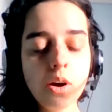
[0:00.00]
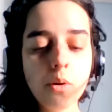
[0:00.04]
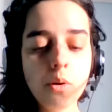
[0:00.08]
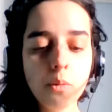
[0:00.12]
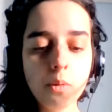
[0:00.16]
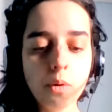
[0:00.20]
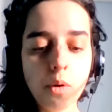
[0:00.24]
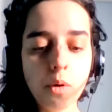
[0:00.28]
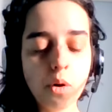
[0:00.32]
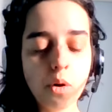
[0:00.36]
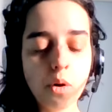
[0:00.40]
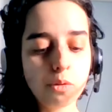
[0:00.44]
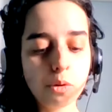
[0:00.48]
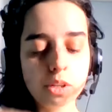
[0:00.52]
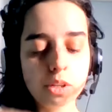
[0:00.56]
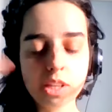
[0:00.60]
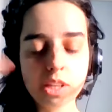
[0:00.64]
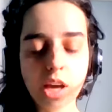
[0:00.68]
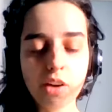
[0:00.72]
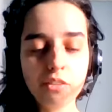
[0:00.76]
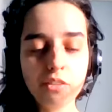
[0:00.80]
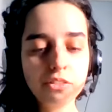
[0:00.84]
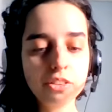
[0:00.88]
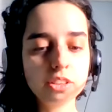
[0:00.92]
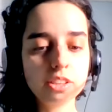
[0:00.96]
well, of
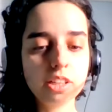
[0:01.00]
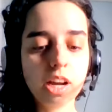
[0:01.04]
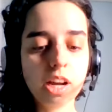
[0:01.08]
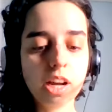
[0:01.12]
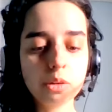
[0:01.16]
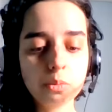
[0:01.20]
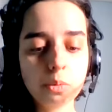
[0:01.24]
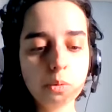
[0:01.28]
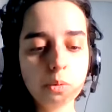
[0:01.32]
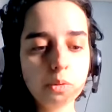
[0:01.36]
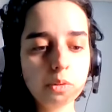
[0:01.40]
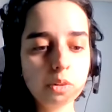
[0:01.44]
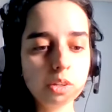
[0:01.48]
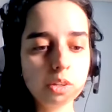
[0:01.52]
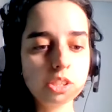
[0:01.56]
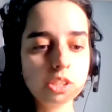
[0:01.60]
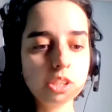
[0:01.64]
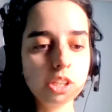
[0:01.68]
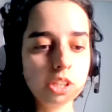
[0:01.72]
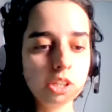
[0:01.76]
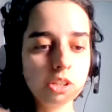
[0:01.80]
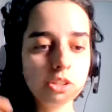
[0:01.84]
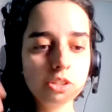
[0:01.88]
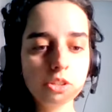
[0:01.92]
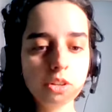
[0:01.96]
course, after that, we'll
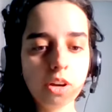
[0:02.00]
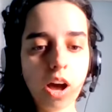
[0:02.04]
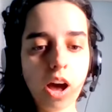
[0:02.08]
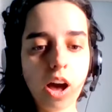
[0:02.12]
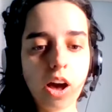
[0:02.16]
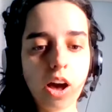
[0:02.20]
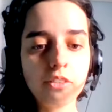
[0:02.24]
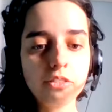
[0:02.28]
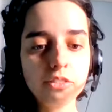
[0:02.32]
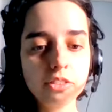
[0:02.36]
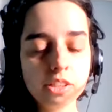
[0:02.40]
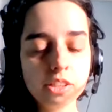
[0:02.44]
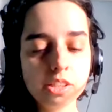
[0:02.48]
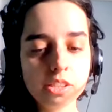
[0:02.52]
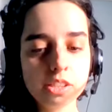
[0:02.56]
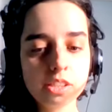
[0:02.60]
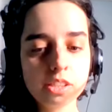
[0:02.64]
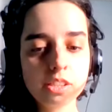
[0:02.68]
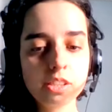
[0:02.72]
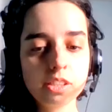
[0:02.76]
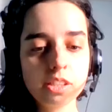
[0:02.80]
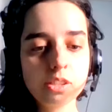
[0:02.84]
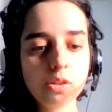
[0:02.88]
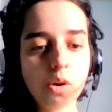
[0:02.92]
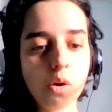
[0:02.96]
continue to have
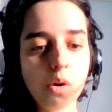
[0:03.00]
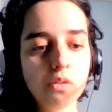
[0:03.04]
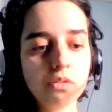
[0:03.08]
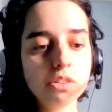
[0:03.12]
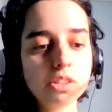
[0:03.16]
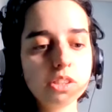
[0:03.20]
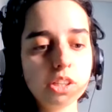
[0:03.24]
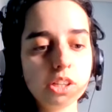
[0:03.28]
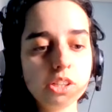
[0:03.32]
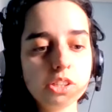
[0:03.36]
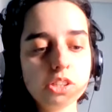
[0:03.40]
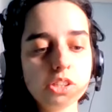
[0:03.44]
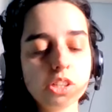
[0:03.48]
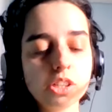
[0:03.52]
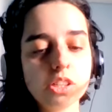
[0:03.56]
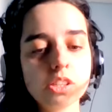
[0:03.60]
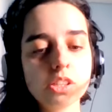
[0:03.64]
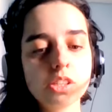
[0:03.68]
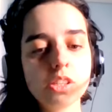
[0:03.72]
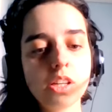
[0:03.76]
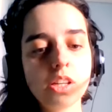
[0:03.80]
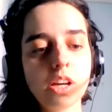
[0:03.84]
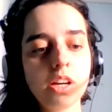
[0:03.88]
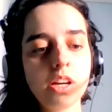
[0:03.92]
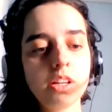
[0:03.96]
these
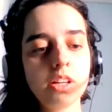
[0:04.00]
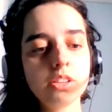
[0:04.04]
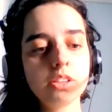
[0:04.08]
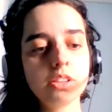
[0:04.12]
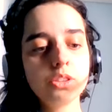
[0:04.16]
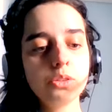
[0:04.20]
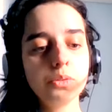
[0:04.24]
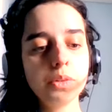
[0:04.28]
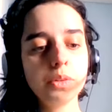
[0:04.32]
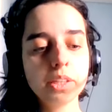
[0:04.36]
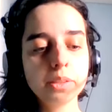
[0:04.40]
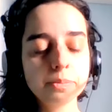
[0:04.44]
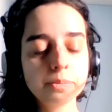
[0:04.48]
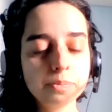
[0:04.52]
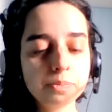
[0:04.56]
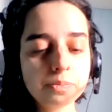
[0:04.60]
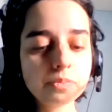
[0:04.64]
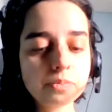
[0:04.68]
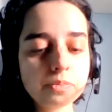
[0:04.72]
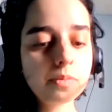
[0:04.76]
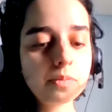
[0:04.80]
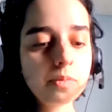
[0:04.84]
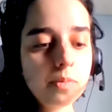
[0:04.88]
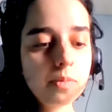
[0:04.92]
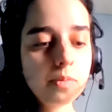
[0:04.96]
conversations during
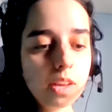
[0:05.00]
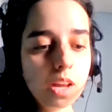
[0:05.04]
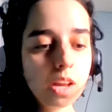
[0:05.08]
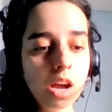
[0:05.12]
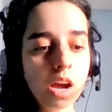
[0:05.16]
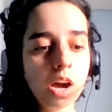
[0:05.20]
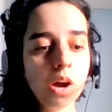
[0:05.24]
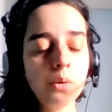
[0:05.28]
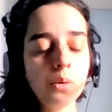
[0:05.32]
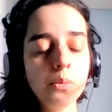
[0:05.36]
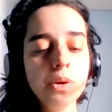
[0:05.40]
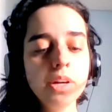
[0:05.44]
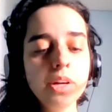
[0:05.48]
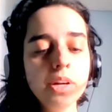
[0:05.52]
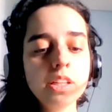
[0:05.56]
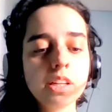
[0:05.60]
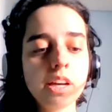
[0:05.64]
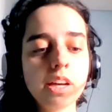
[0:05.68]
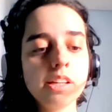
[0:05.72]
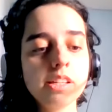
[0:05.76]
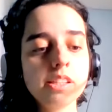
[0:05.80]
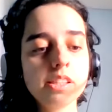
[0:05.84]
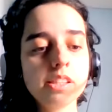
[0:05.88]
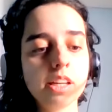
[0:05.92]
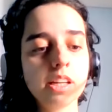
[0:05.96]

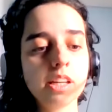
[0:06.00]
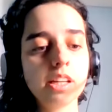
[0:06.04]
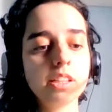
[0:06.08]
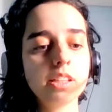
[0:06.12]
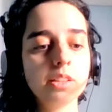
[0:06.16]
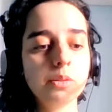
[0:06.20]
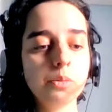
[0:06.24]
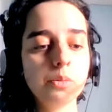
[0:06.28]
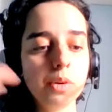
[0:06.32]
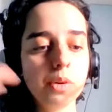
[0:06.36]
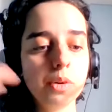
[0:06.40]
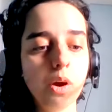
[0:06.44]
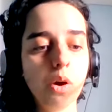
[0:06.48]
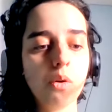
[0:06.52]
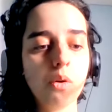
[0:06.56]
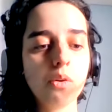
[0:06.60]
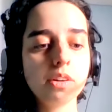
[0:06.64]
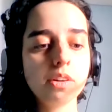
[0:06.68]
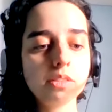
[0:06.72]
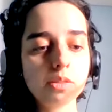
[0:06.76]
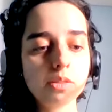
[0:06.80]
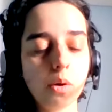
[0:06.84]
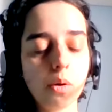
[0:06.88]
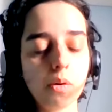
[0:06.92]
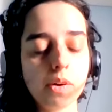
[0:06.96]
weekdays, and we
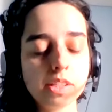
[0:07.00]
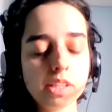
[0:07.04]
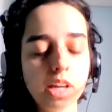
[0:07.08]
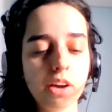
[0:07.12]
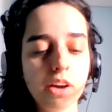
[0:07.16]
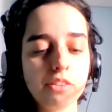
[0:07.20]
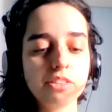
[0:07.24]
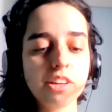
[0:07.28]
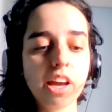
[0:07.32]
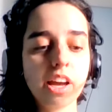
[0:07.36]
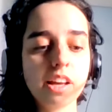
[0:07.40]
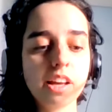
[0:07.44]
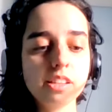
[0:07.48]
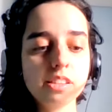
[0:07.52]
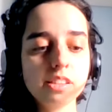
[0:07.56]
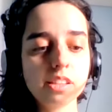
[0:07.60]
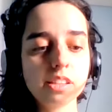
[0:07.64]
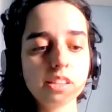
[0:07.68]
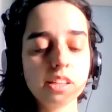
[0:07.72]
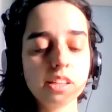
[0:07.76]
always have guests,